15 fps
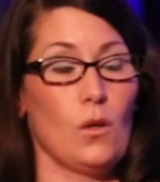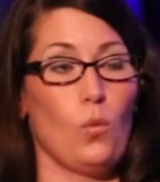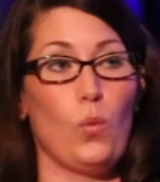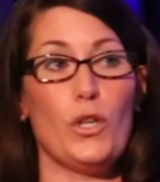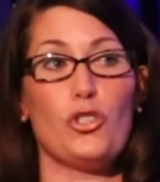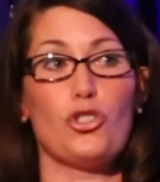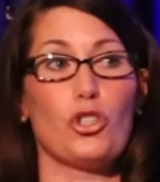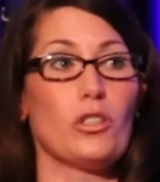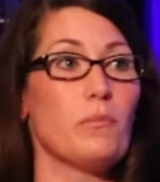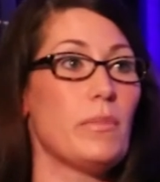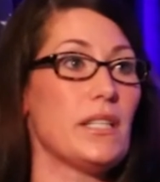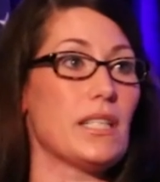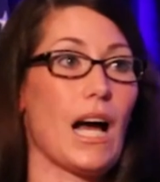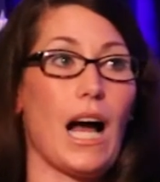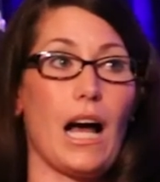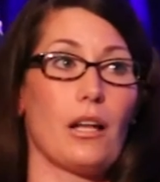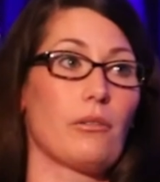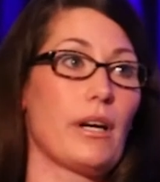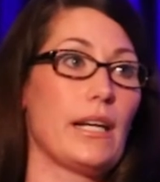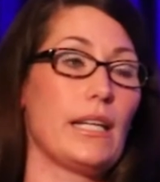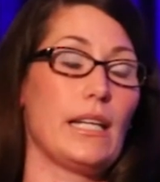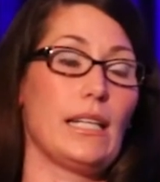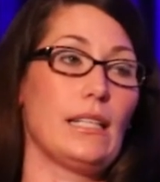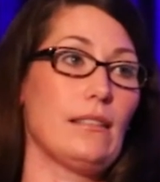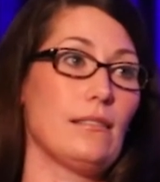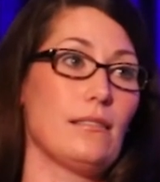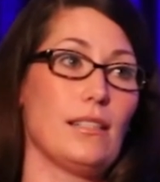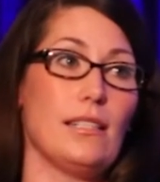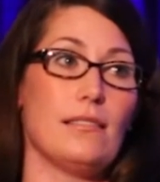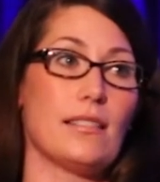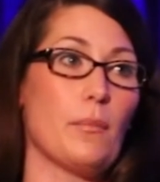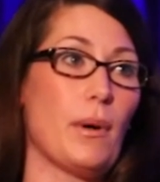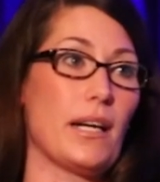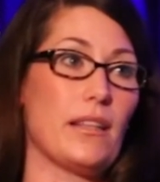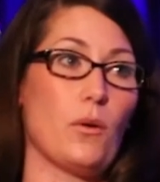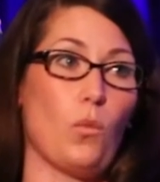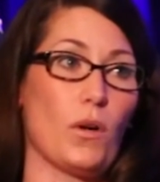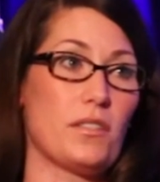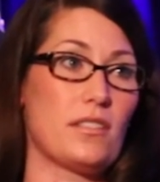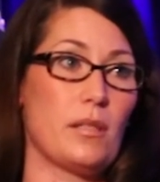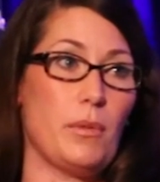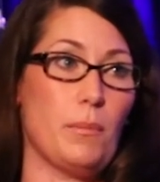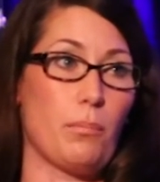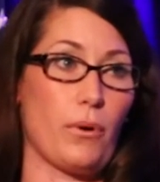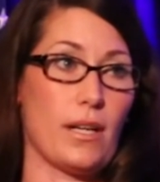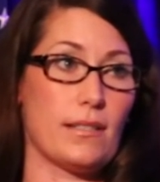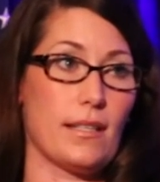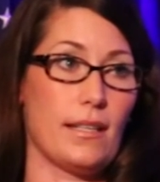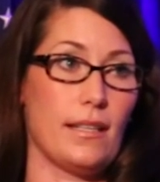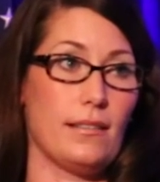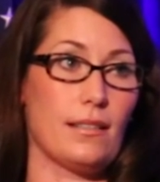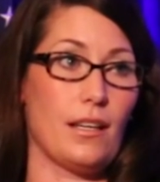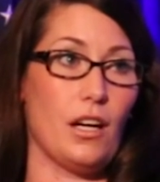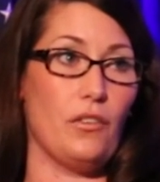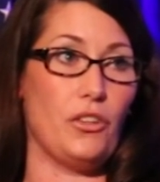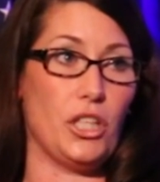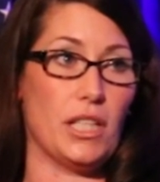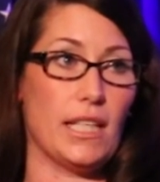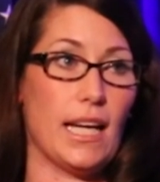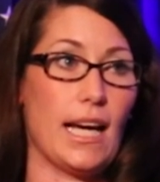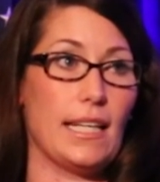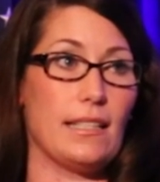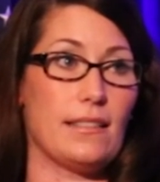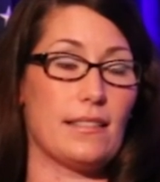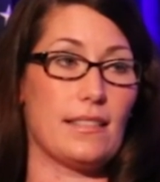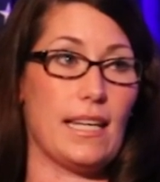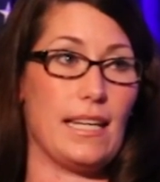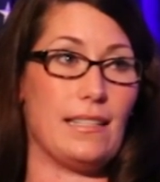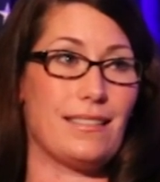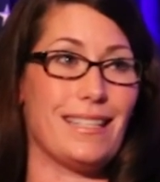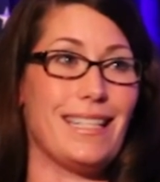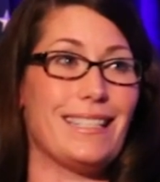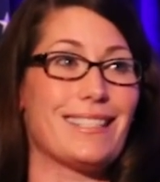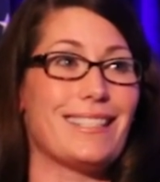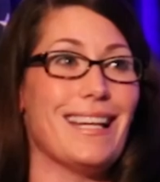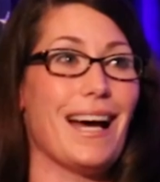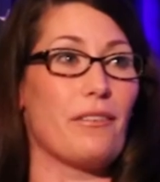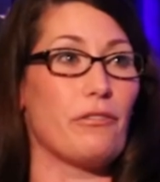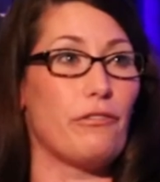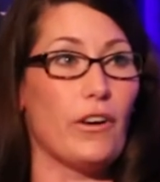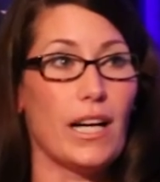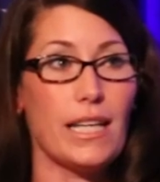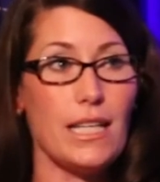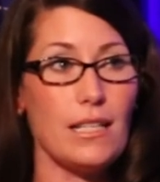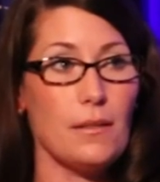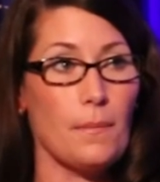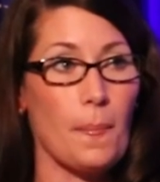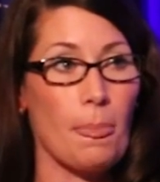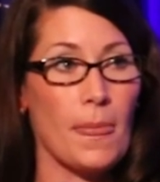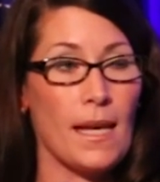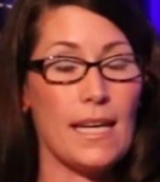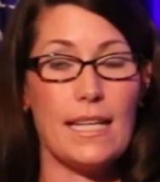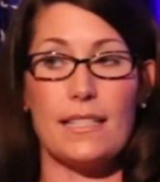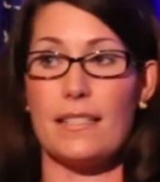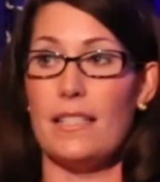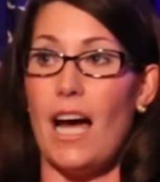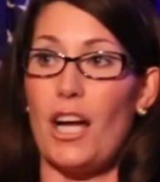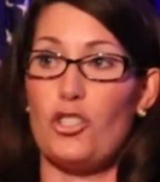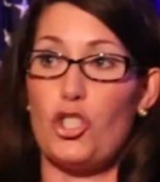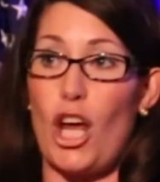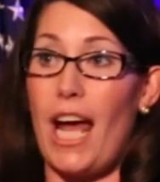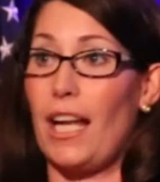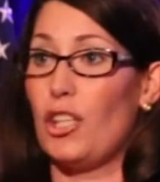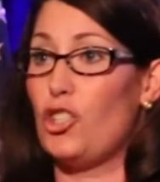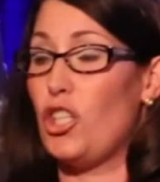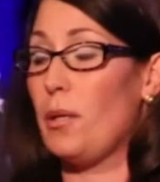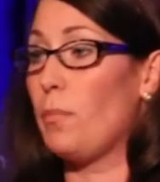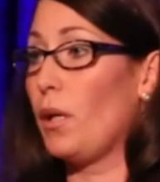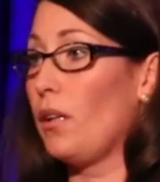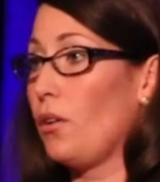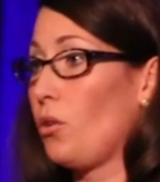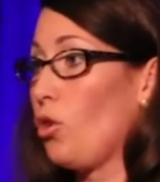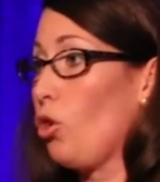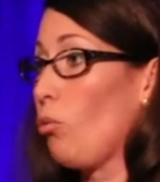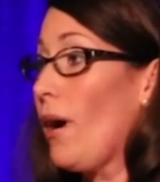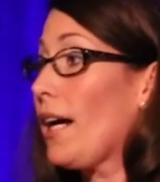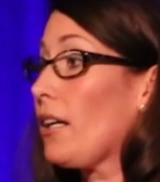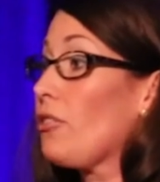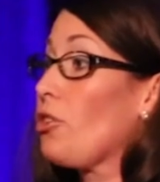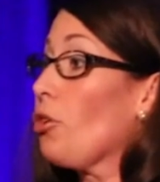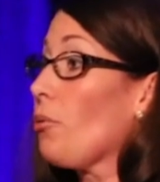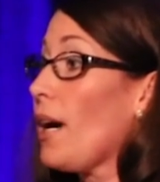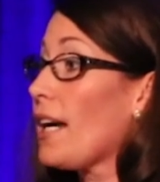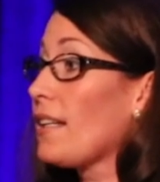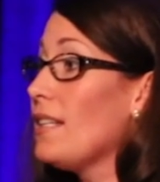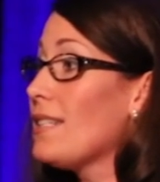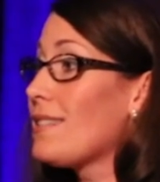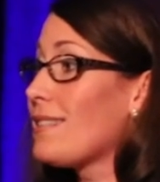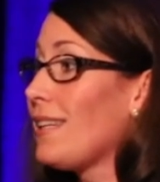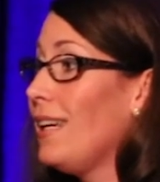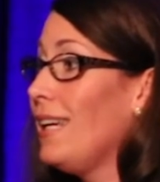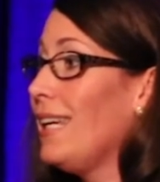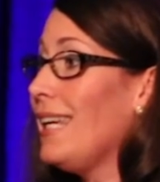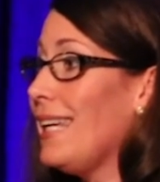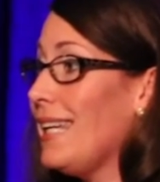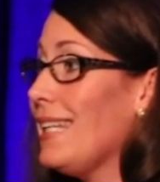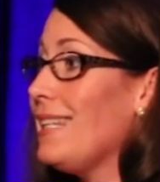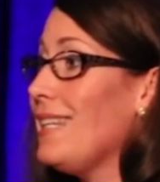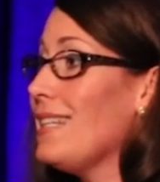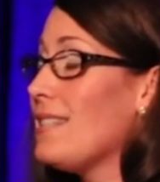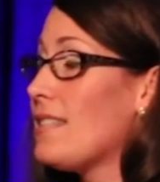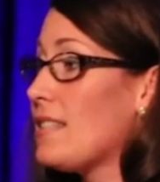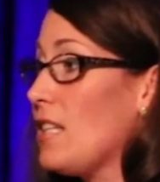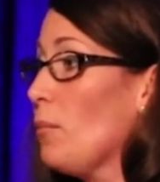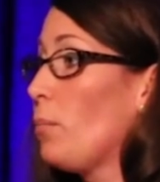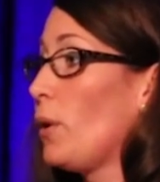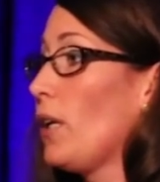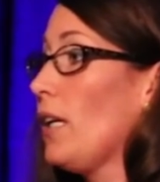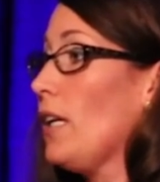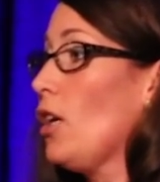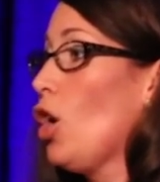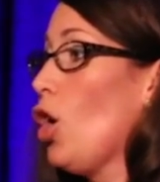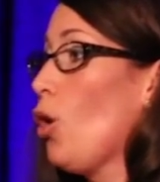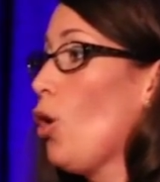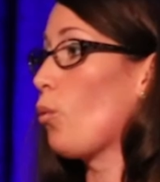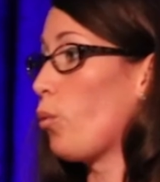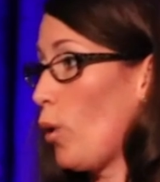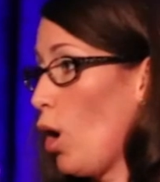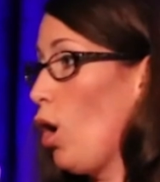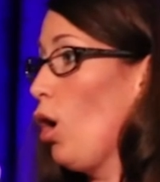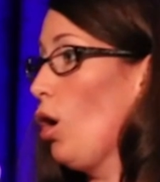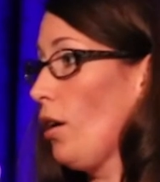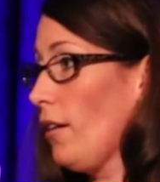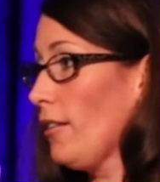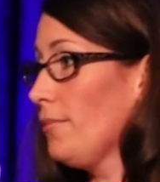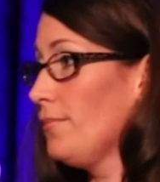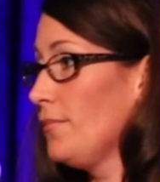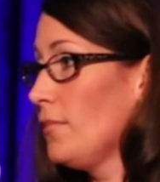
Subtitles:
we shouldn't be tolerating it in somebody that wants to be president of the United States. It's not funny. It's not challenging political correctness. It is simply wrong.